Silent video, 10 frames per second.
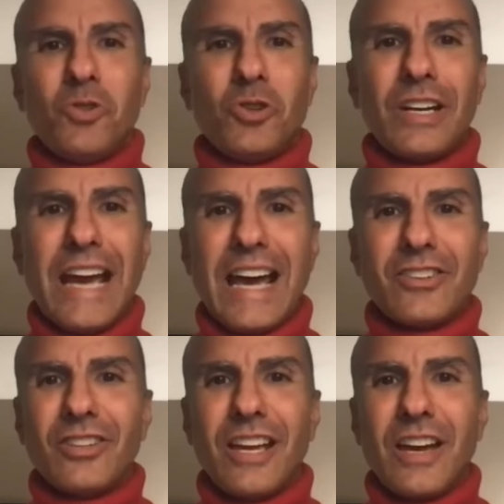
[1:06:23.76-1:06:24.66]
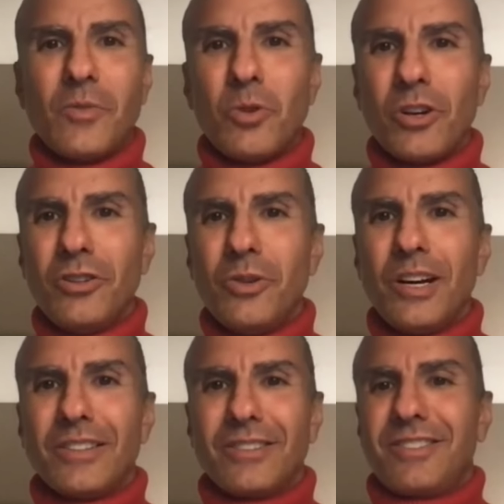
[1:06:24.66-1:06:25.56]
you could actually have a more
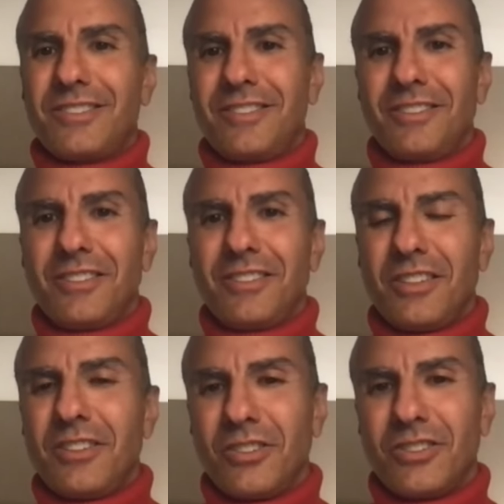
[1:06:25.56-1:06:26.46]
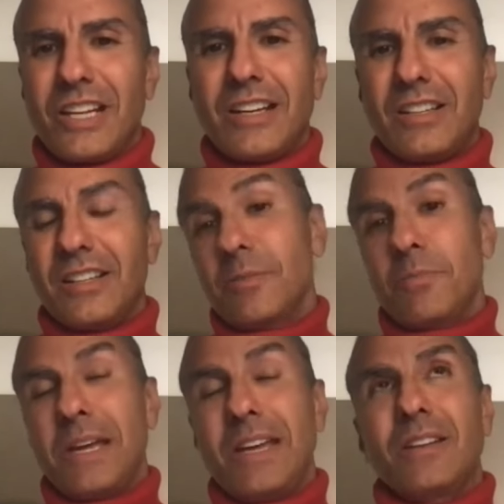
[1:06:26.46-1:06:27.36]
nuanced understanding and
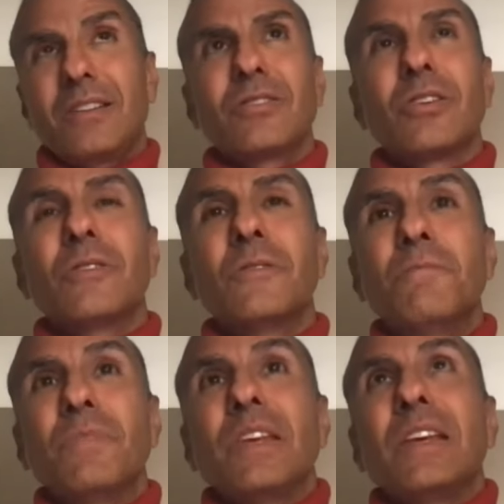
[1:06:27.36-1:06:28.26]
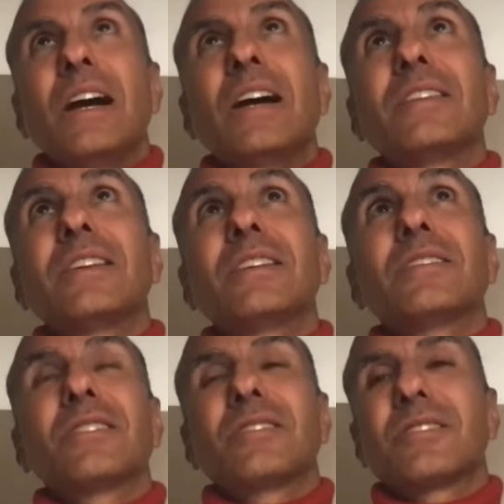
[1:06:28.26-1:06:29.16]
debate. And so I think
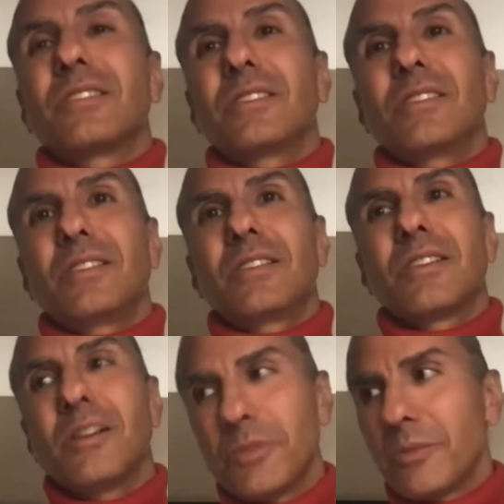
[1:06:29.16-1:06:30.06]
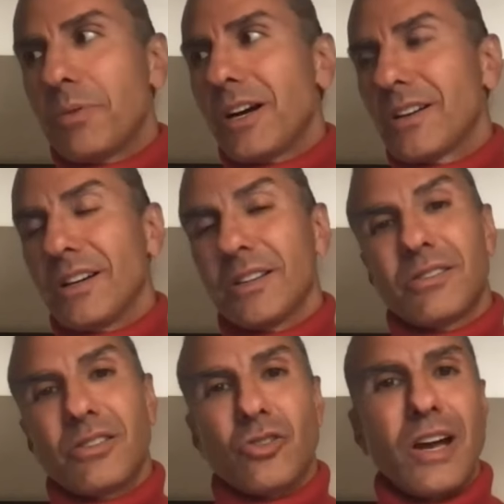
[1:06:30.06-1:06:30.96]
it's just incumbent upon
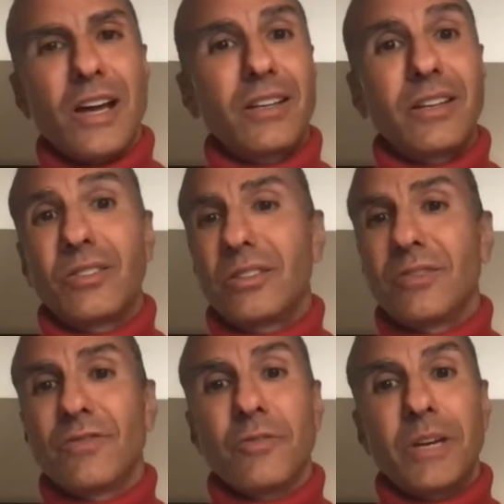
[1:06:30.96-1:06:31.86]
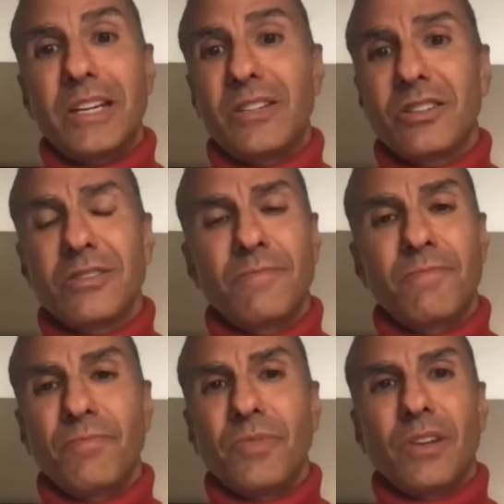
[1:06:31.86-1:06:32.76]
us to try to get good
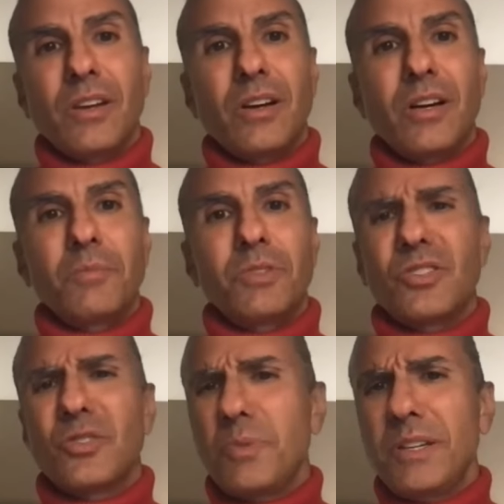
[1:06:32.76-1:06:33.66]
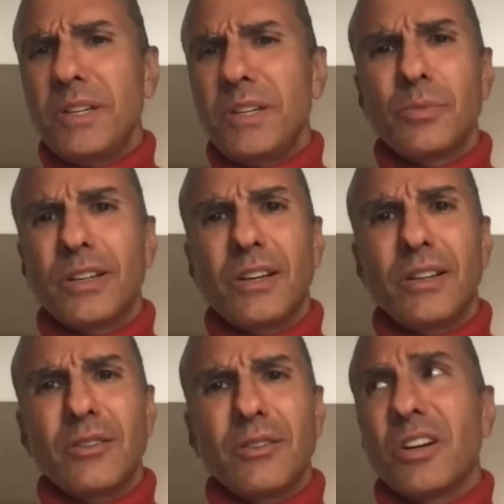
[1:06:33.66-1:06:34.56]
information, um, to speak to
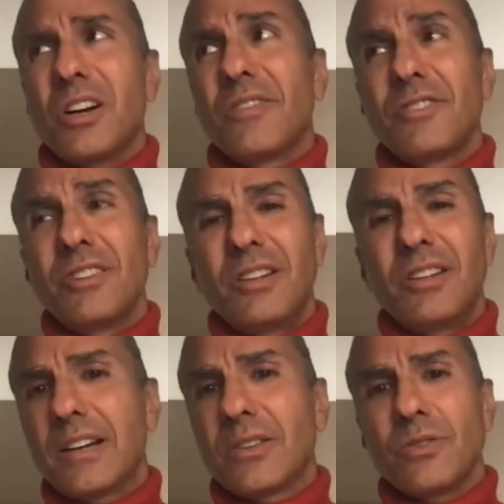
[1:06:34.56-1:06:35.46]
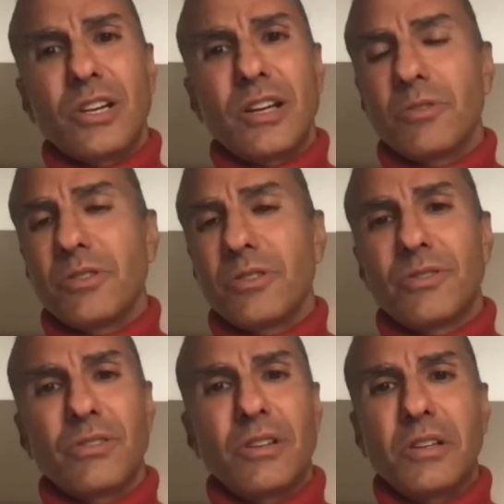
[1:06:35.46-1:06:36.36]
one another. We're often in echo
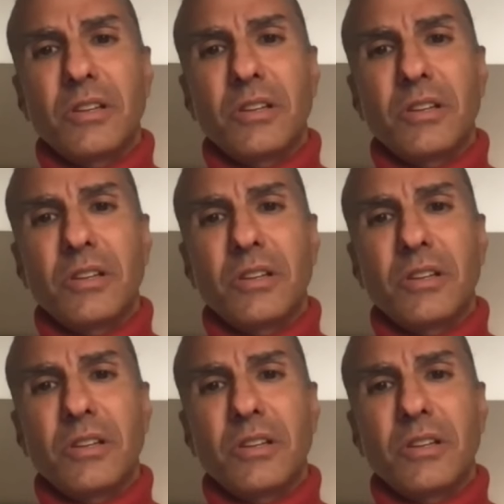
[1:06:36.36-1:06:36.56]
chambers.